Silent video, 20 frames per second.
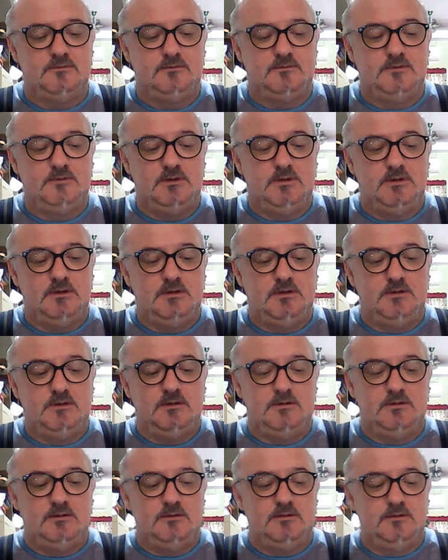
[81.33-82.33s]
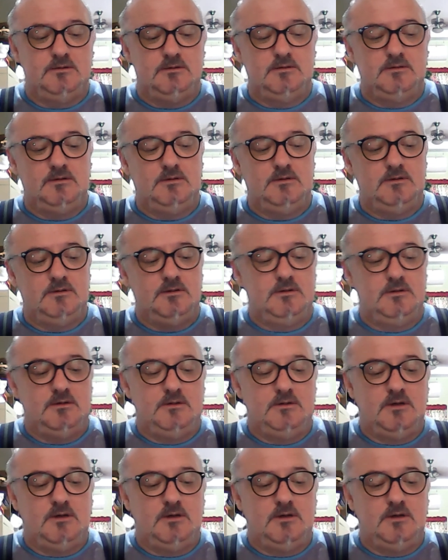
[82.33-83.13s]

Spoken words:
(no one is talking)